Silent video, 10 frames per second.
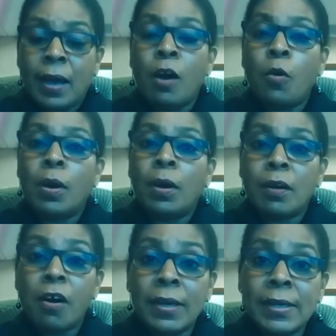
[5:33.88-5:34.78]
our
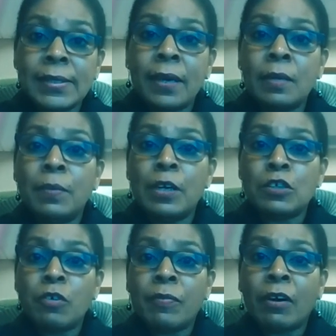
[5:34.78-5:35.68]
colleagues here at the
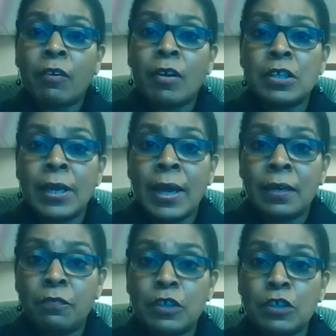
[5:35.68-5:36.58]
Ministry of Agriculture, Land
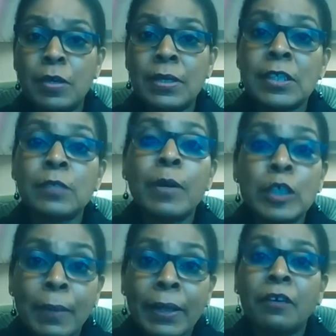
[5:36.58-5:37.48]
and Fisheries,
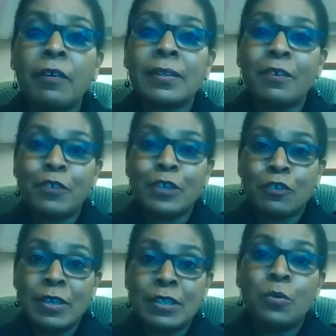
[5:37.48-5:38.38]
especially my Director of
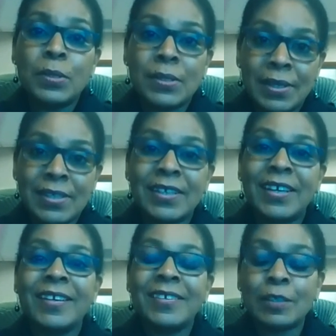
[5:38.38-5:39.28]
Fisheries who is
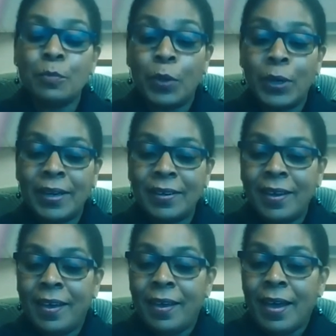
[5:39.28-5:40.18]
listening in this morning,
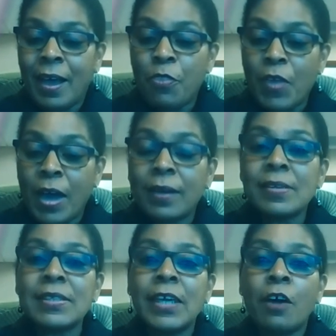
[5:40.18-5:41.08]
I thank the
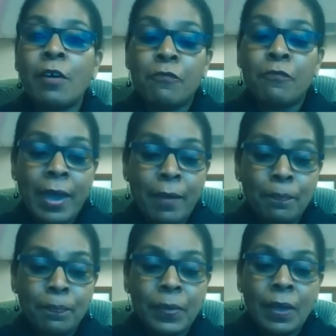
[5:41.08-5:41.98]

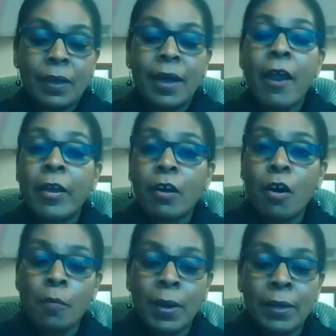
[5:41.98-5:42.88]
CRFM,
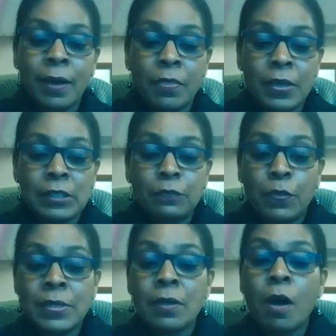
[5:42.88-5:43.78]
CARICOM and others for
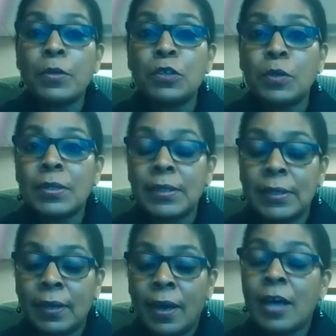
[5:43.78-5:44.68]
this
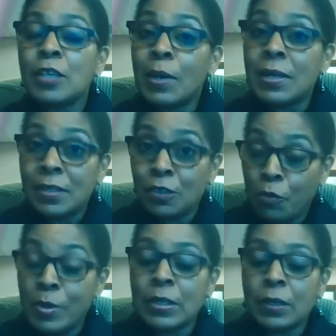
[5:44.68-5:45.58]
opportunity, as well as the
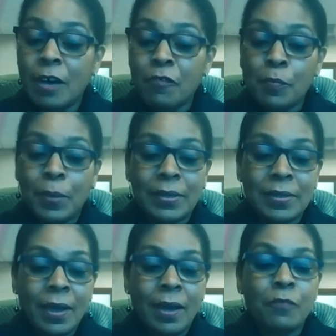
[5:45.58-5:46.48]
Norwegian government
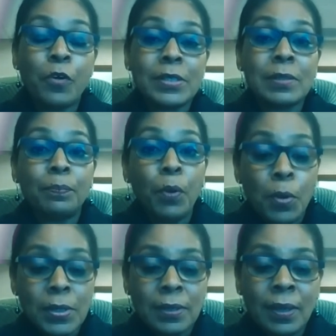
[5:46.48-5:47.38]
for its
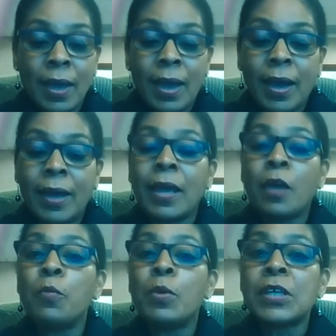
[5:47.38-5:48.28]
support. And I
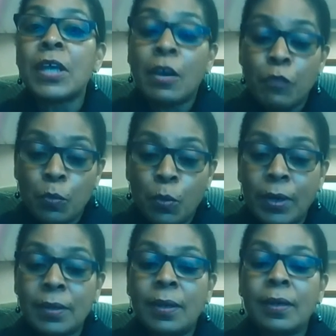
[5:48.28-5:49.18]
wish
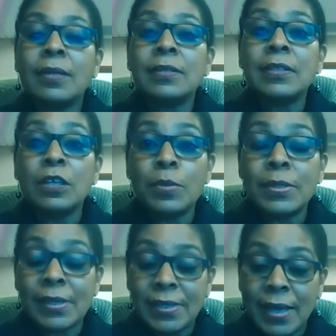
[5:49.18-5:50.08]
everyone continued
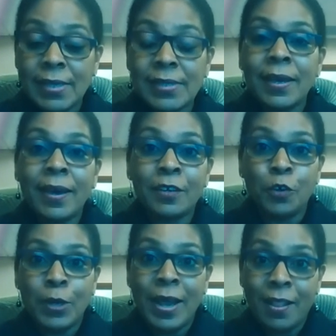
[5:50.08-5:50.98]
success and
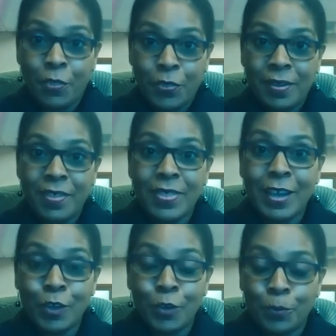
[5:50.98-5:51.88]
good health.
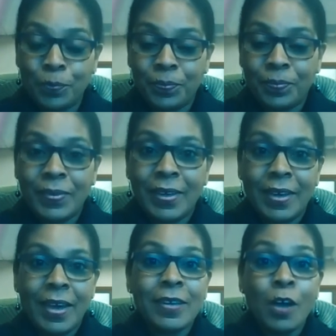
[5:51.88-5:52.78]
Thank you.
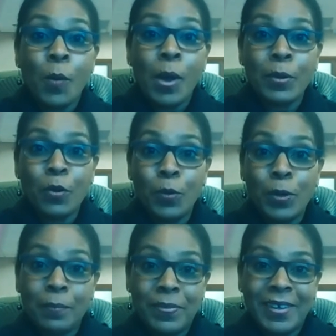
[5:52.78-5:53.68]
Now I will hold
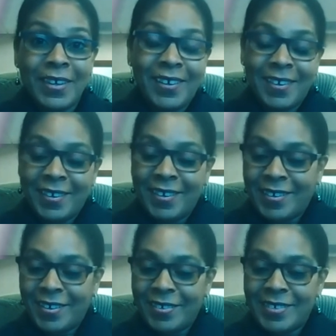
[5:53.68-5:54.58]
up the
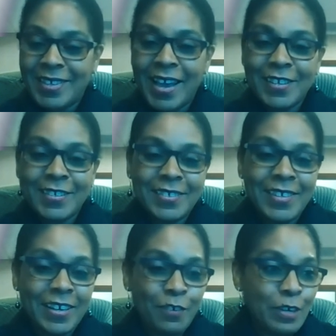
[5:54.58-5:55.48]
signed
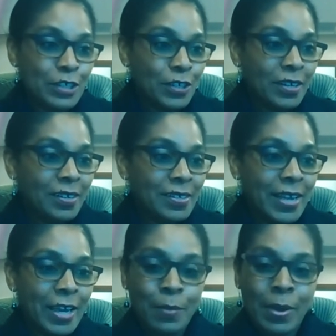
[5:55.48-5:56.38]
declaration
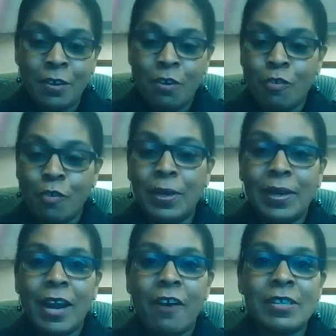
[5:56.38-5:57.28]
signed by the Honorable
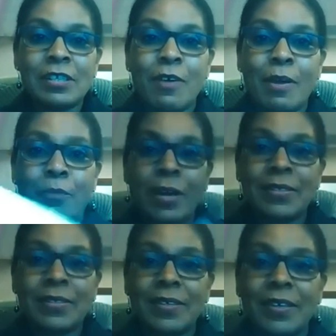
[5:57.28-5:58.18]
Clarence Rambarat.
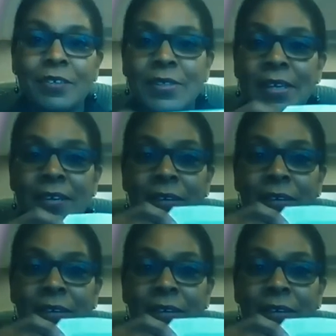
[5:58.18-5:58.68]
Can you see?